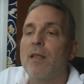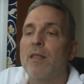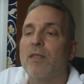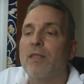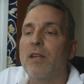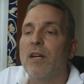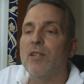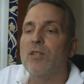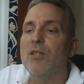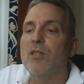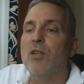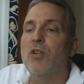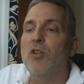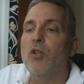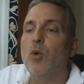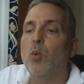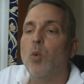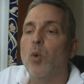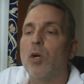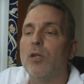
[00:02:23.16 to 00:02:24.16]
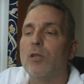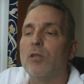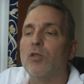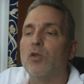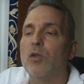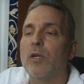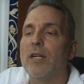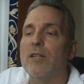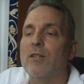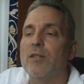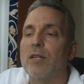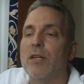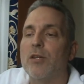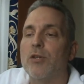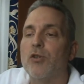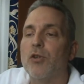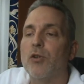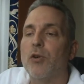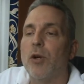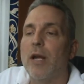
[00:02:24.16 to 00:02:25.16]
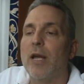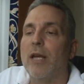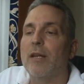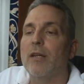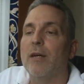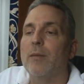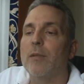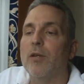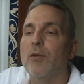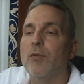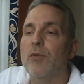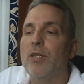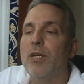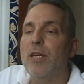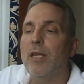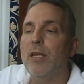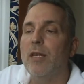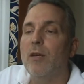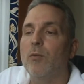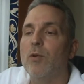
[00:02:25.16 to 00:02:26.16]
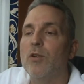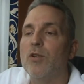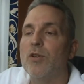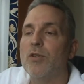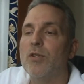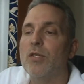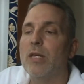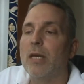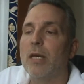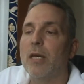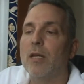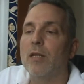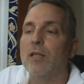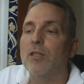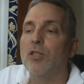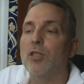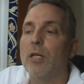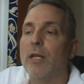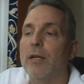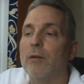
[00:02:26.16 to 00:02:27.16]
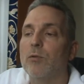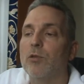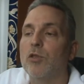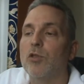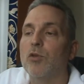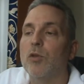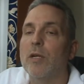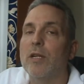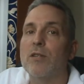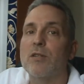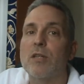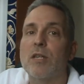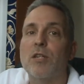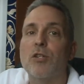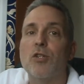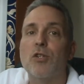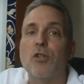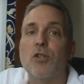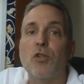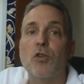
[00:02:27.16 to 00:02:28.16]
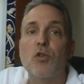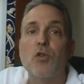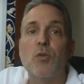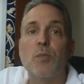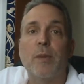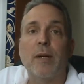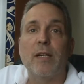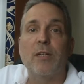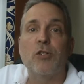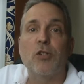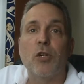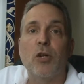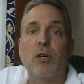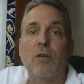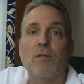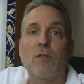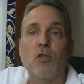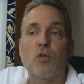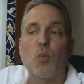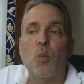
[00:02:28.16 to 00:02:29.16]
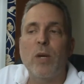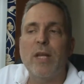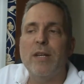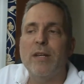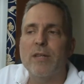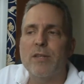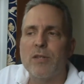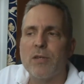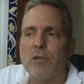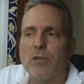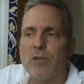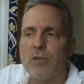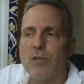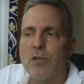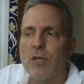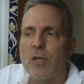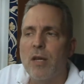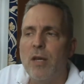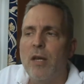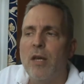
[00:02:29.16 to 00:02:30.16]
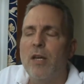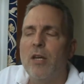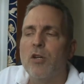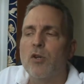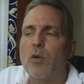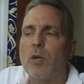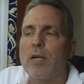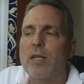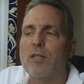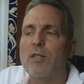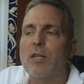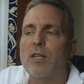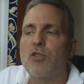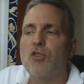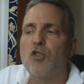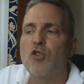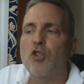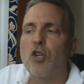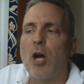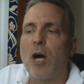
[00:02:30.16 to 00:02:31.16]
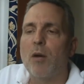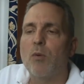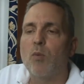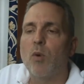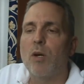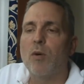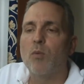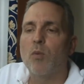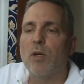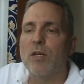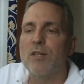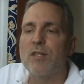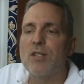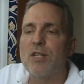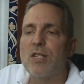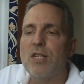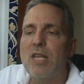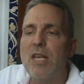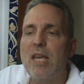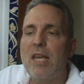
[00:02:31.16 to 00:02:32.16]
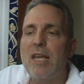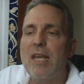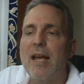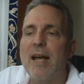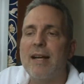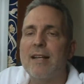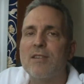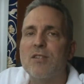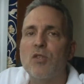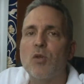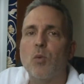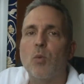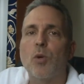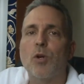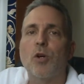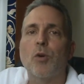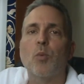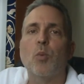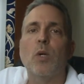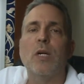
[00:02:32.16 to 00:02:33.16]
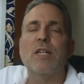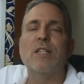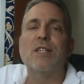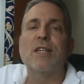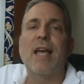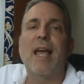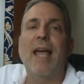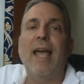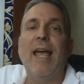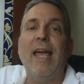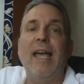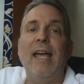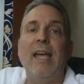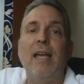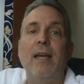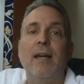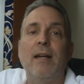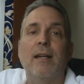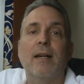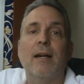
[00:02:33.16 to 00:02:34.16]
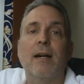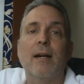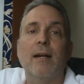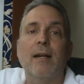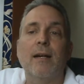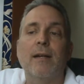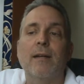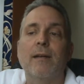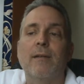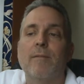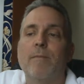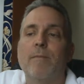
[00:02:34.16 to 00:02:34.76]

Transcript: Thus, the New World Translation, or NWT, which is the English language translation used by Jehovah's Witnesses, translates John 1 1c as the word was a God